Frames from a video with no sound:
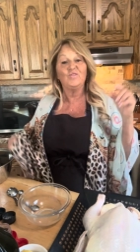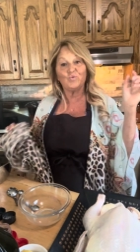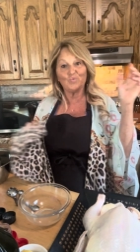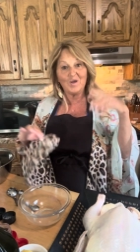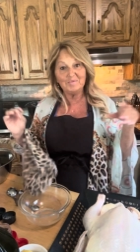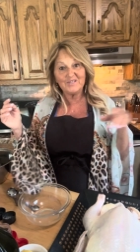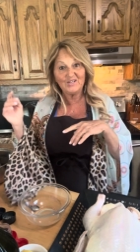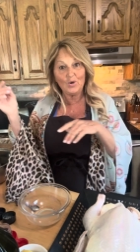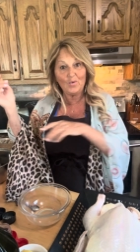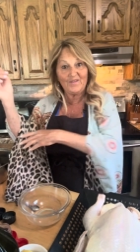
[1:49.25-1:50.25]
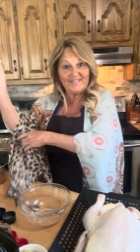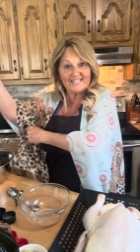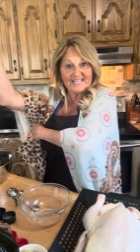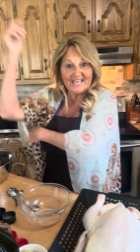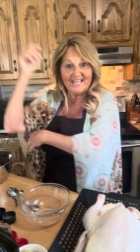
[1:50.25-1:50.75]
The rub's gonna go on the
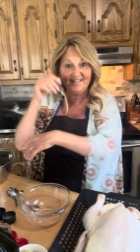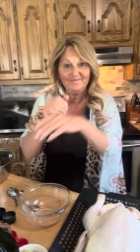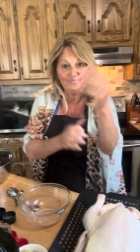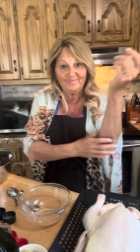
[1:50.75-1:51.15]
skin